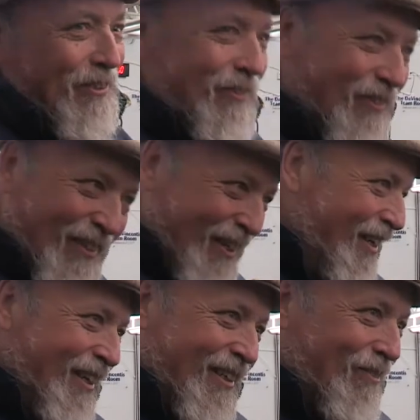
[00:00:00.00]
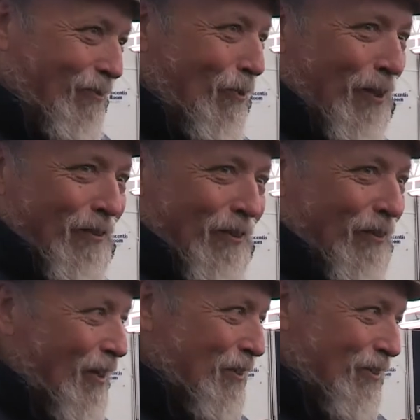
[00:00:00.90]
is one of the
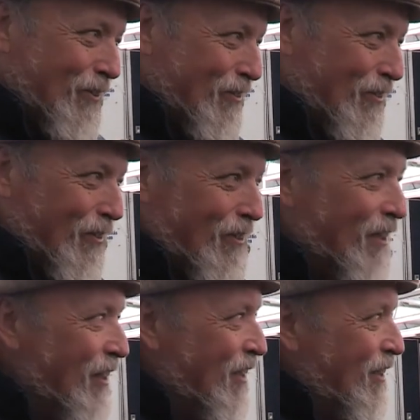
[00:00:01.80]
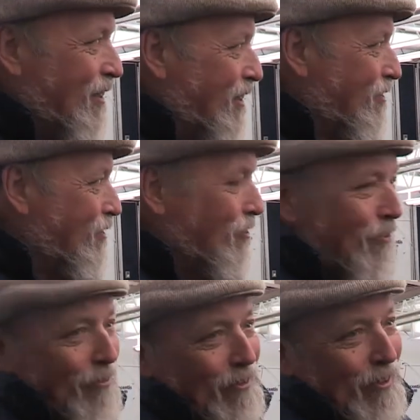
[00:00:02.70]
things that it
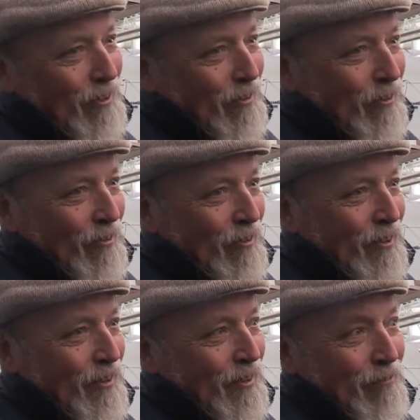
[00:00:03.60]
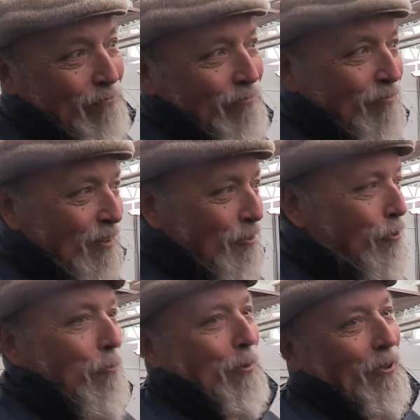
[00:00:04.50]
just uh,
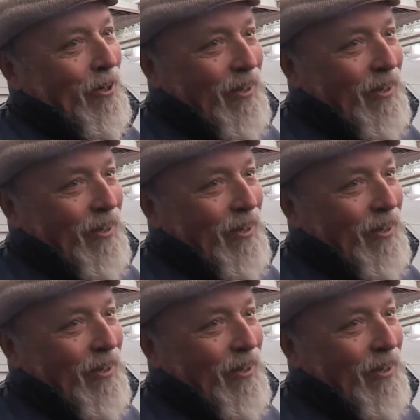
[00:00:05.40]
super.